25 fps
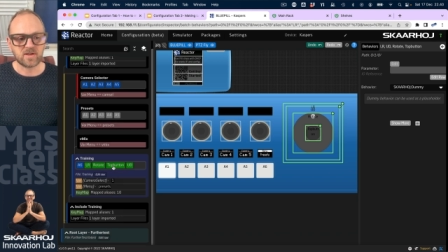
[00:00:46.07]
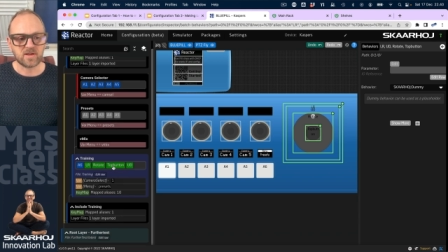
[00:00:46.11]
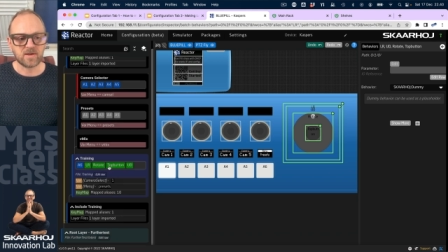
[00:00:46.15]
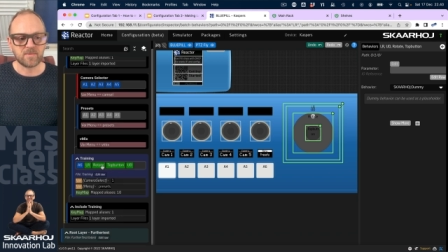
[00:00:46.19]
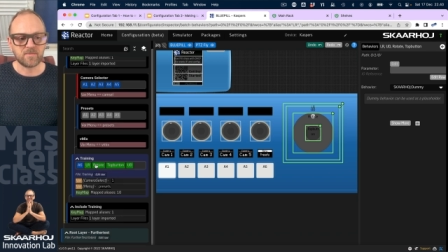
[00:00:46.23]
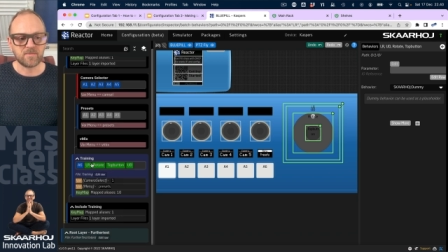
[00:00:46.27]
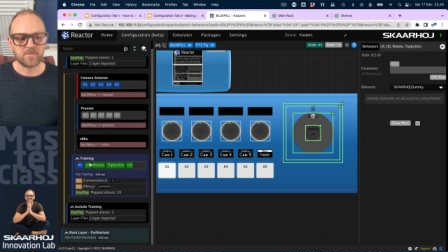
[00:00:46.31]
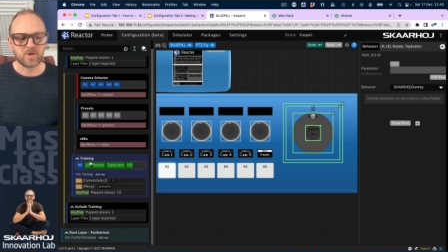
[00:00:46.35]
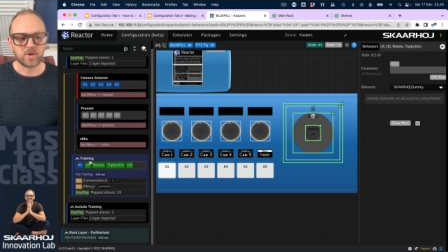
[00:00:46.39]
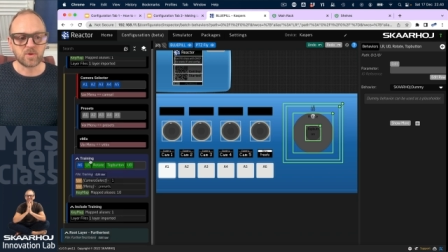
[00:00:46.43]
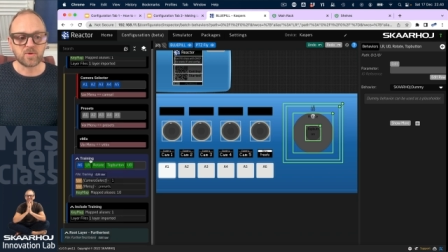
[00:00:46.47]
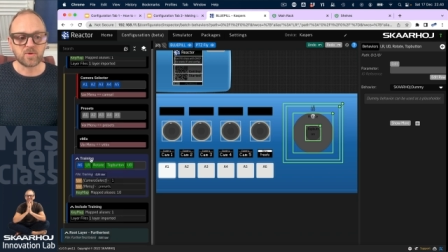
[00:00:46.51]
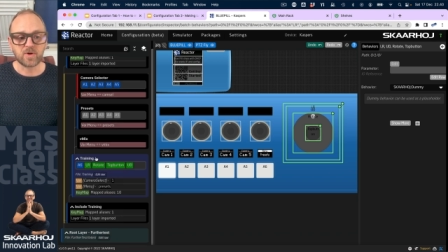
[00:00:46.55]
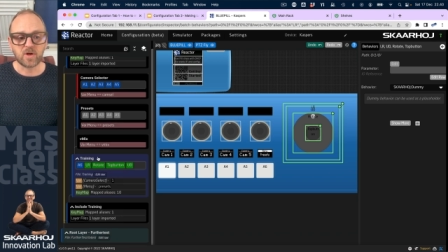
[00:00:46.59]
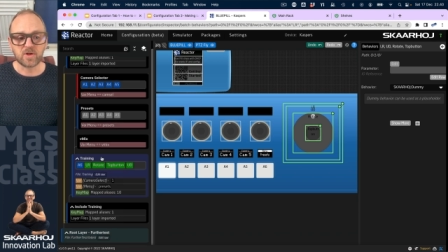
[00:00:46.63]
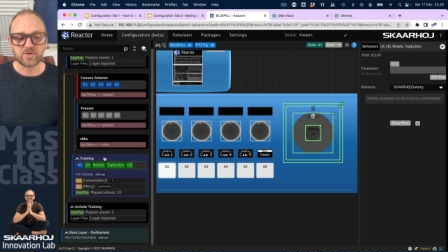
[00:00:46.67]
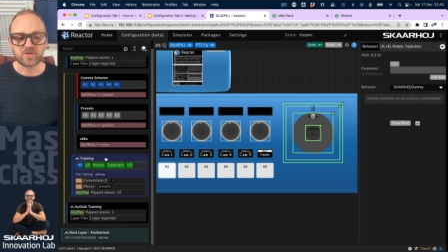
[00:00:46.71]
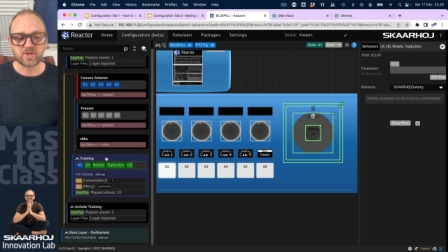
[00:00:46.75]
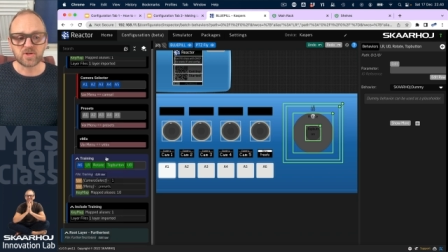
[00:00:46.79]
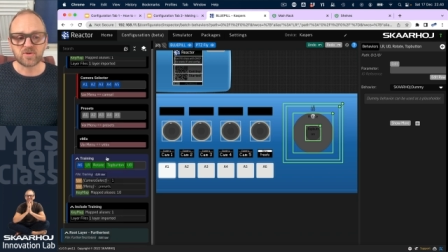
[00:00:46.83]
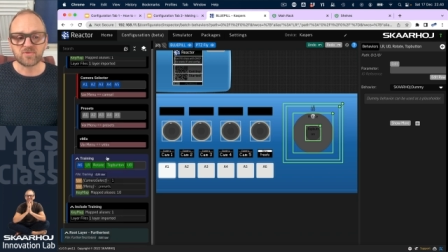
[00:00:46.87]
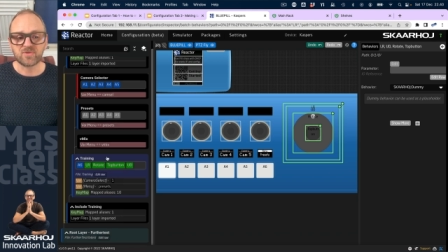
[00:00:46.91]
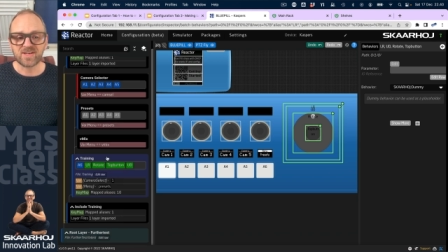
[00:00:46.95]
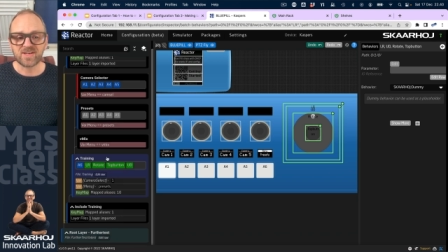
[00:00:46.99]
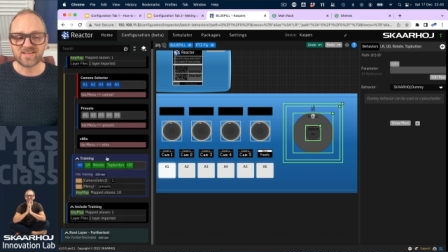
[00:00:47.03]
Um, you could
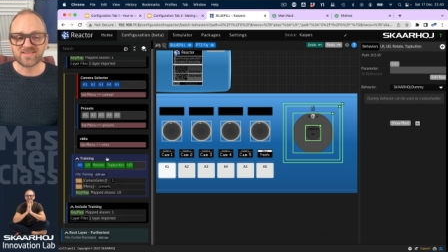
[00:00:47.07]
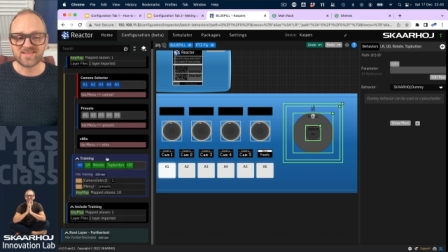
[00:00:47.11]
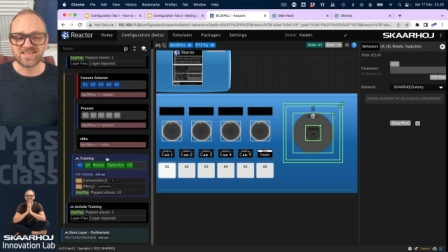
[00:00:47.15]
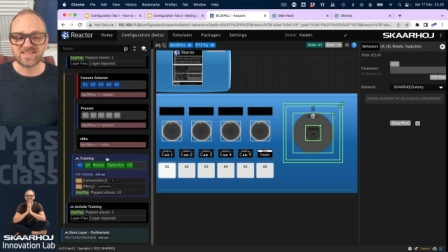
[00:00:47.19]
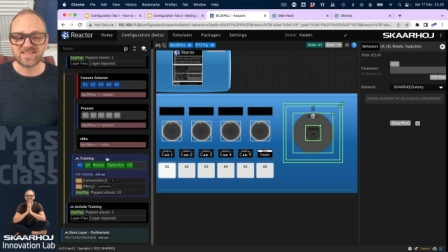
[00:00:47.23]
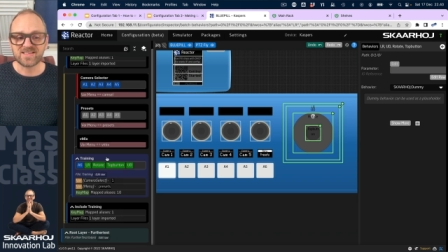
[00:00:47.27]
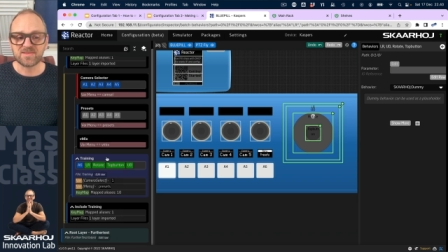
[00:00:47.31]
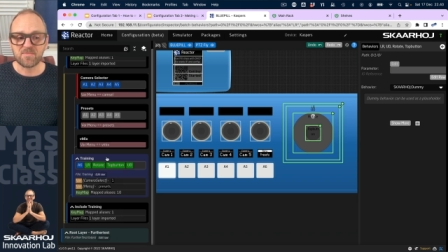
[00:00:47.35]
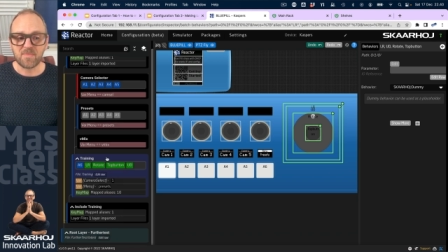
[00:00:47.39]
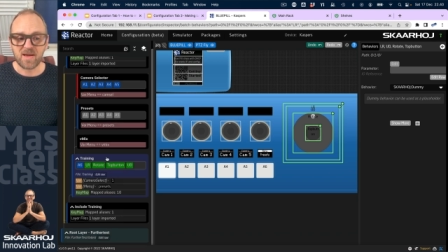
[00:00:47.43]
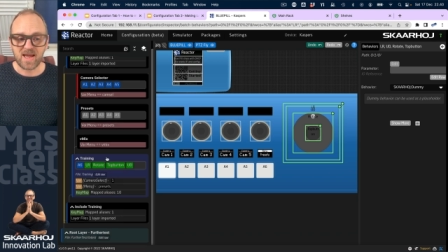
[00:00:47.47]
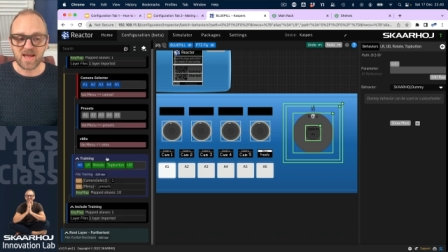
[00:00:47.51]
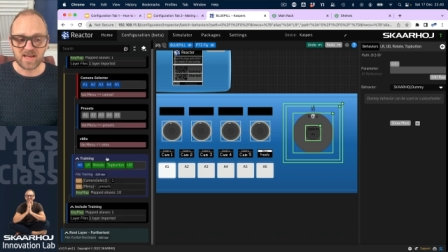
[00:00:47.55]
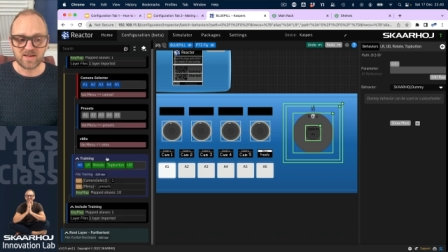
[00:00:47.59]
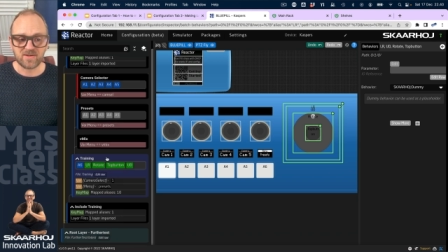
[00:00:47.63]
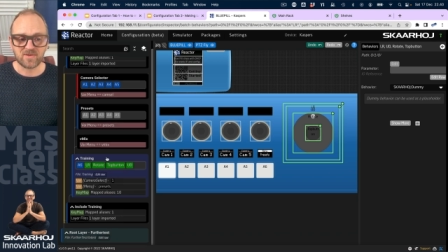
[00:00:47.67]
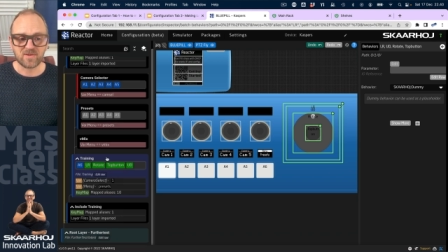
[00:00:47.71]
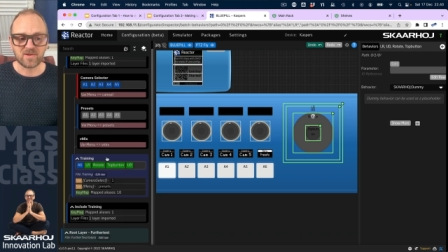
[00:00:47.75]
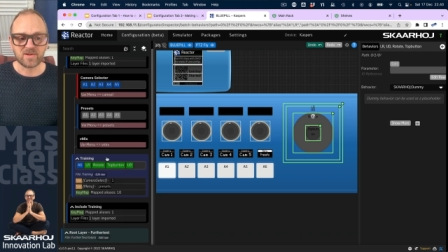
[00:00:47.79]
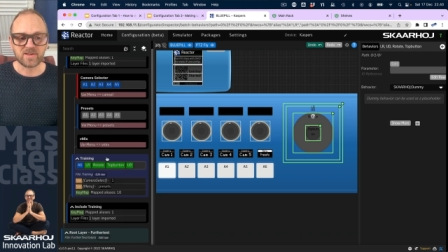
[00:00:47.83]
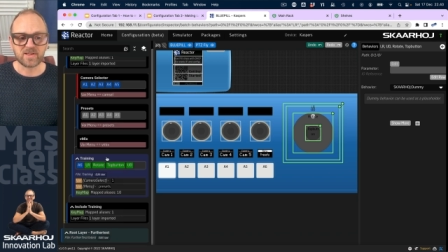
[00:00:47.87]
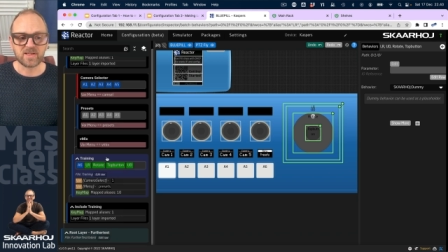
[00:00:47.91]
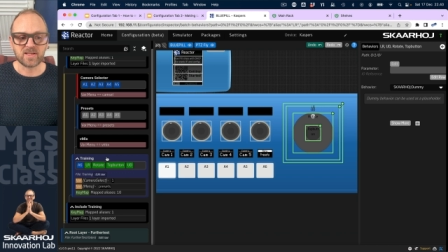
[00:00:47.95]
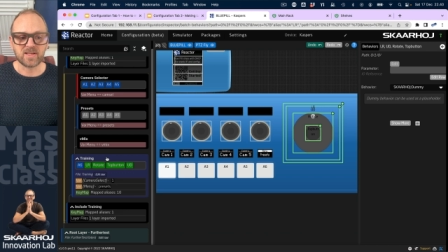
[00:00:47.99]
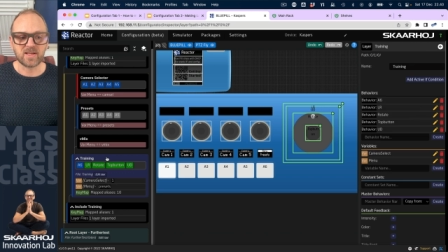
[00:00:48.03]
also create these
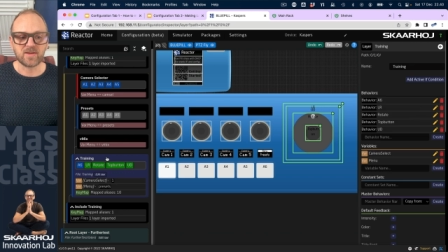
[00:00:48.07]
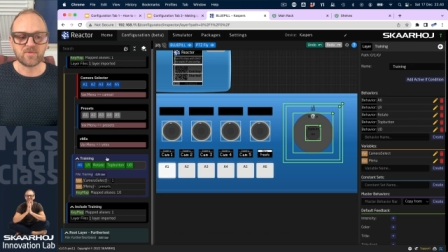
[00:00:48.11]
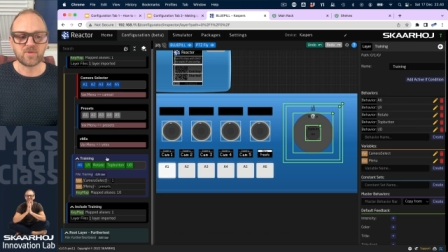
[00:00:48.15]
manually.